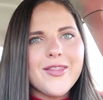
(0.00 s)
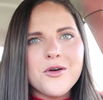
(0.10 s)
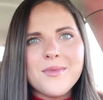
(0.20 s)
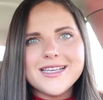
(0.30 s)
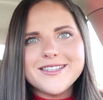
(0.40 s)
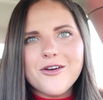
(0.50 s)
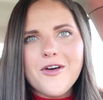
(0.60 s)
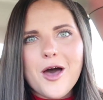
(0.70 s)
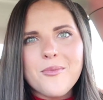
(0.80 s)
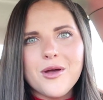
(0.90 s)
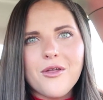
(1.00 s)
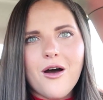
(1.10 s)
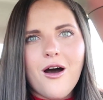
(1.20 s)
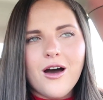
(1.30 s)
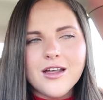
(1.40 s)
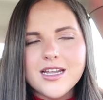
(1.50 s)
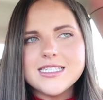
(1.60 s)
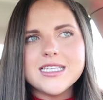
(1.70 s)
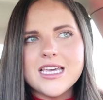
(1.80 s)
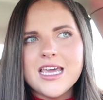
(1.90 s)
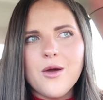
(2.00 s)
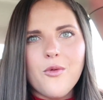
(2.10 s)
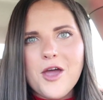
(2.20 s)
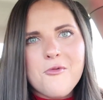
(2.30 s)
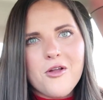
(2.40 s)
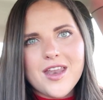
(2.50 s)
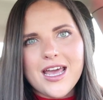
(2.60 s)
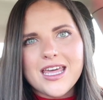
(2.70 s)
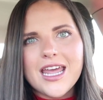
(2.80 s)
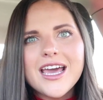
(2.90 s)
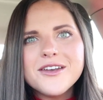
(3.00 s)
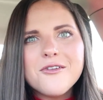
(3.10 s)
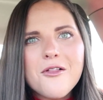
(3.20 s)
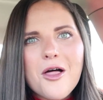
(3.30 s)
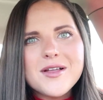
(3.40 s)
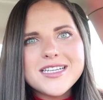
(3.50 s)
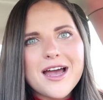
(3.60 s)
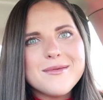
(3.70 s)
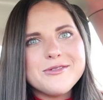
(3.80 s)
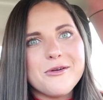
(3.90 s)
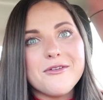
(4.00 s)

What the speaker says: load myself up with honestly way more than I can handle a lot of times,